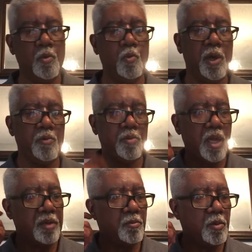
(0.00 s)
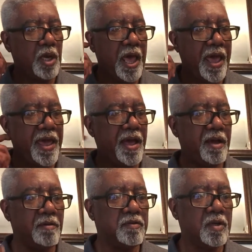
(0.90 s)
we will
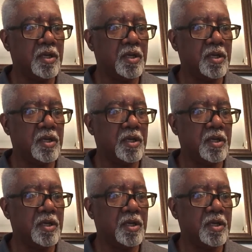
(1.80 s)
have